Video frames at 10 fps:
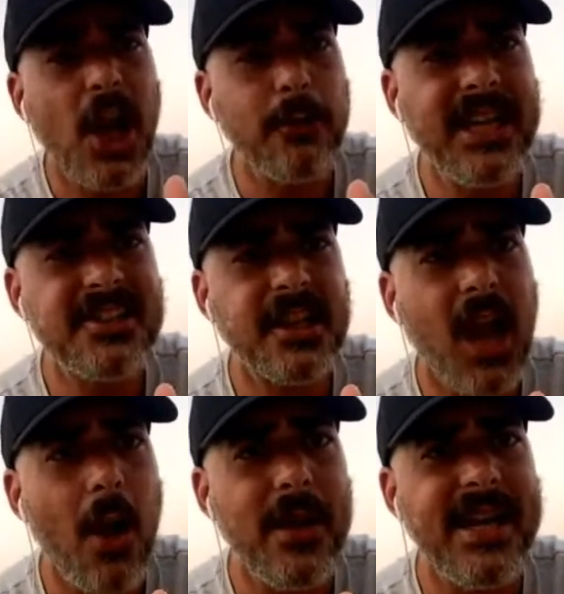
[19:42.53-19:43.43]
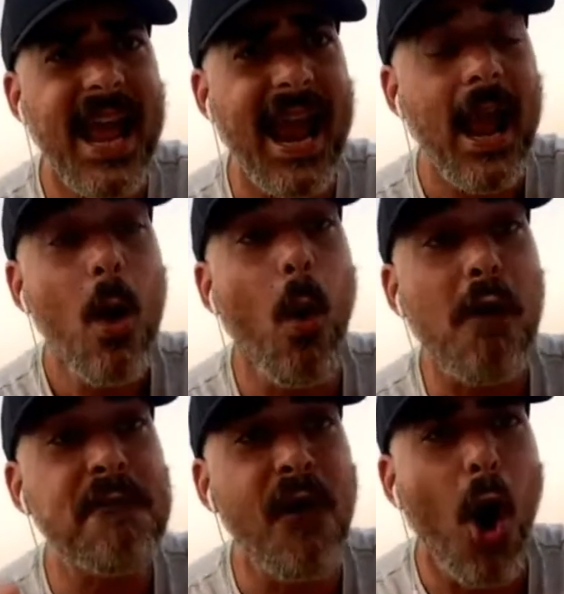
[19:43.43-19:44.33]
don't need to go in there.
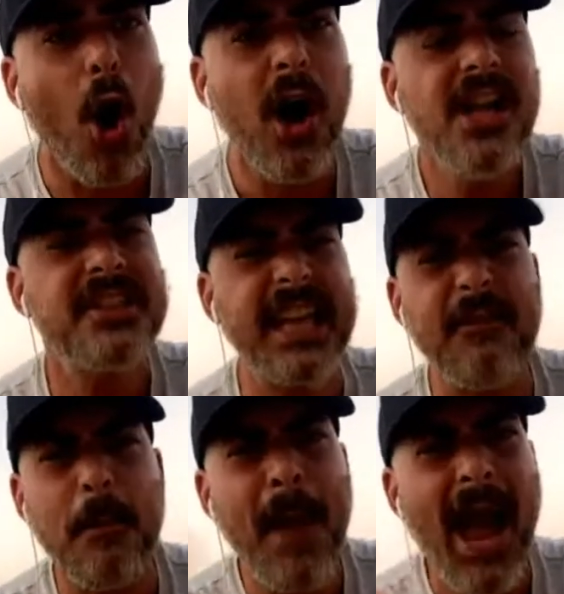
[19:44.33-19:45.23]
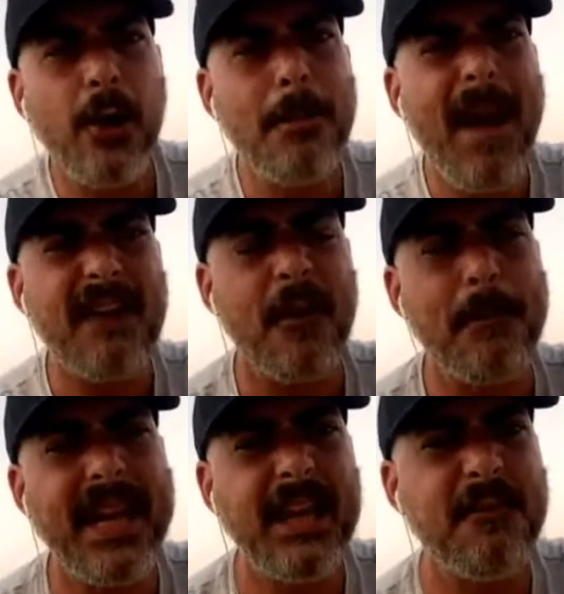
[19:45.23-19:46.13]
What for? To give a pat on the back for
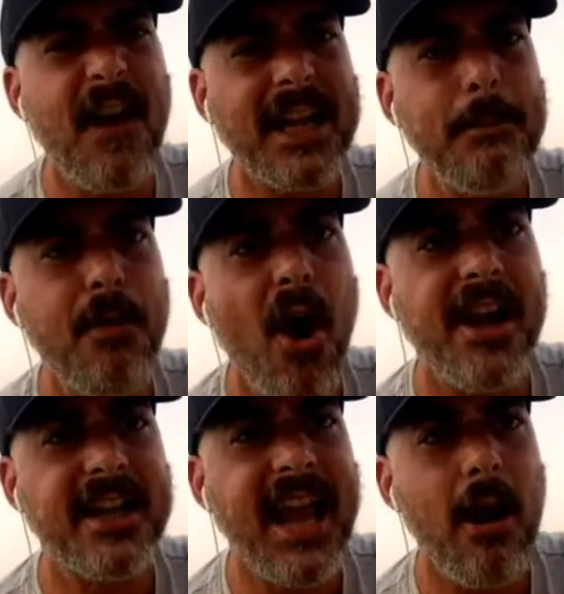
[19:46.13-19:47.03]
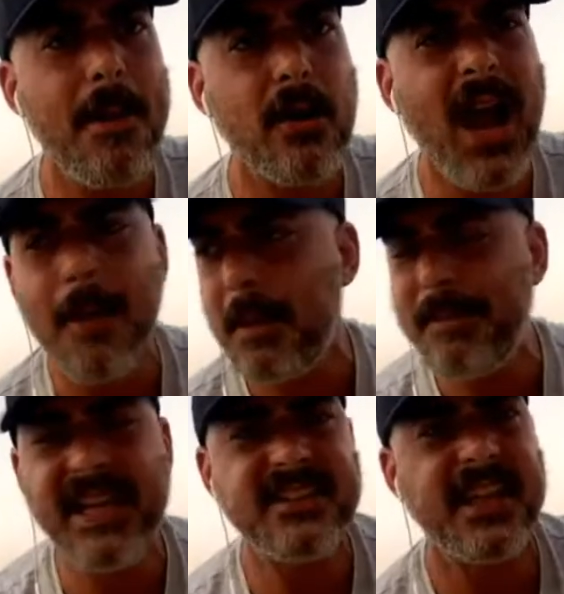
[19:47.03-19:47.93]
beating fucking Brighton and Carabao Cup, the
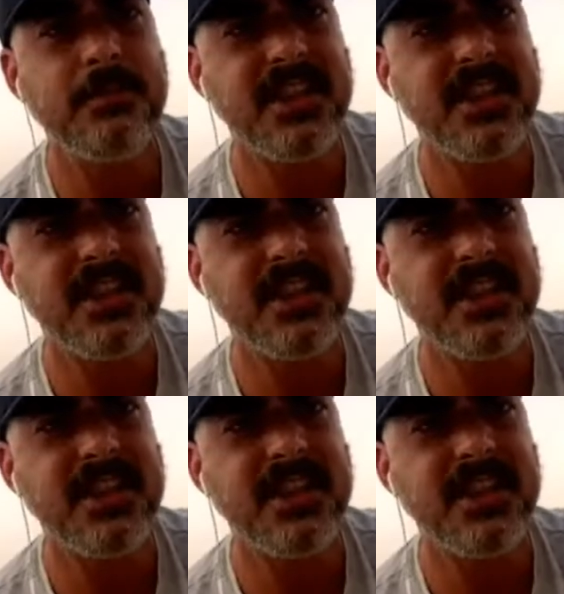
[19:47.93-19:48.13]
B team,